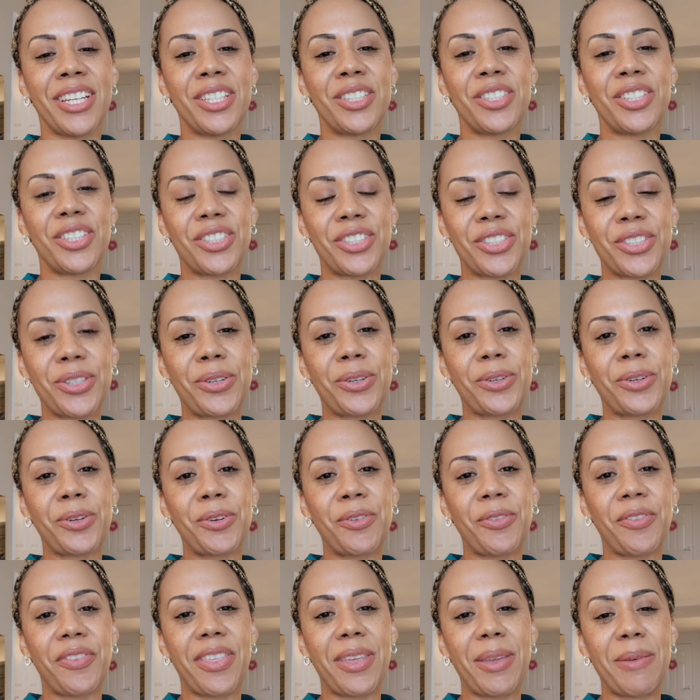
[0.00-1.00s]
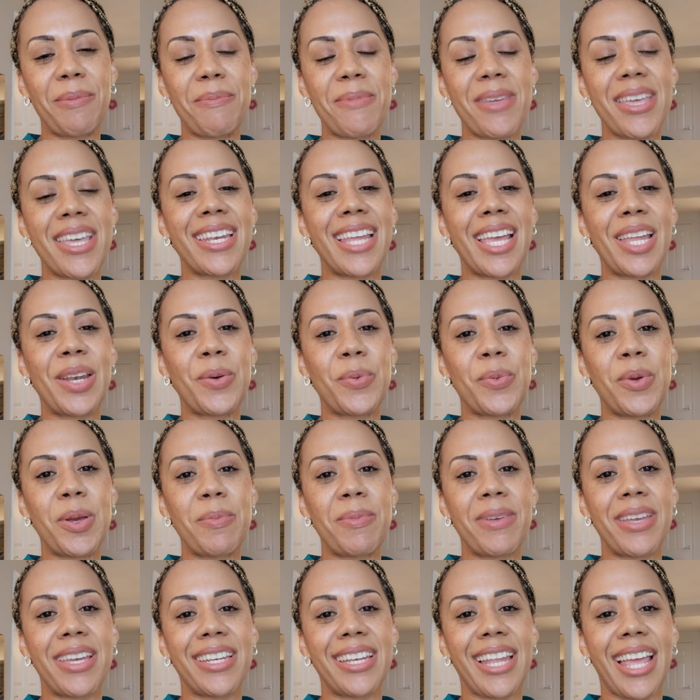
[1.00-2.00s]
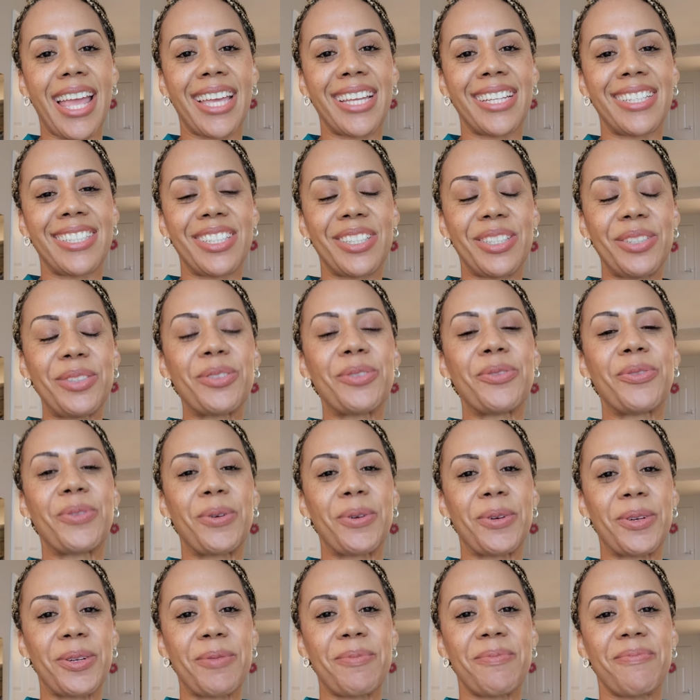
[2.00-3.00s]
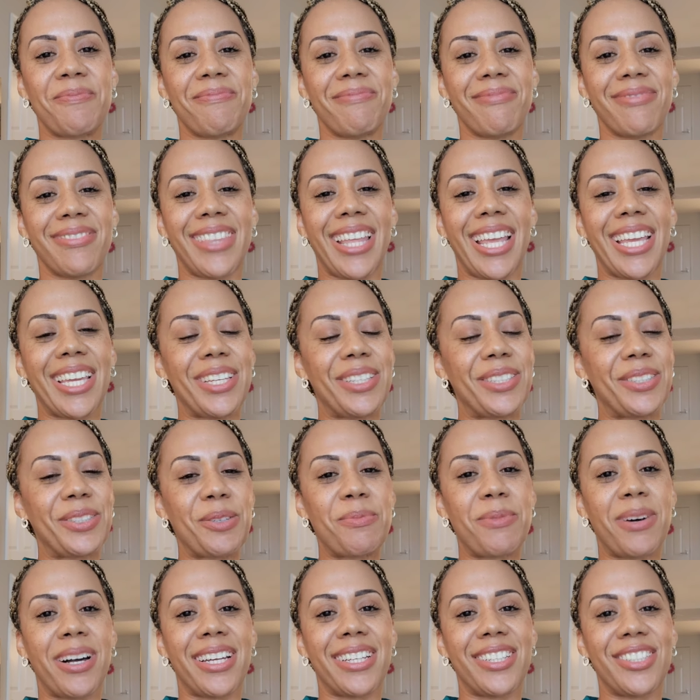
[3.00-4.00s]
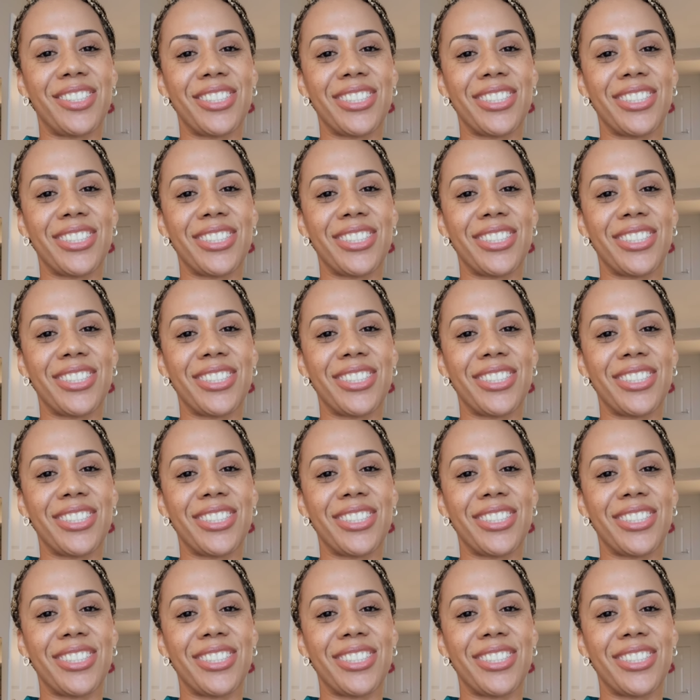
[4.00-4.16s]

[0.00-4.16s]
to serve the men and women in uniform. Thank you so much.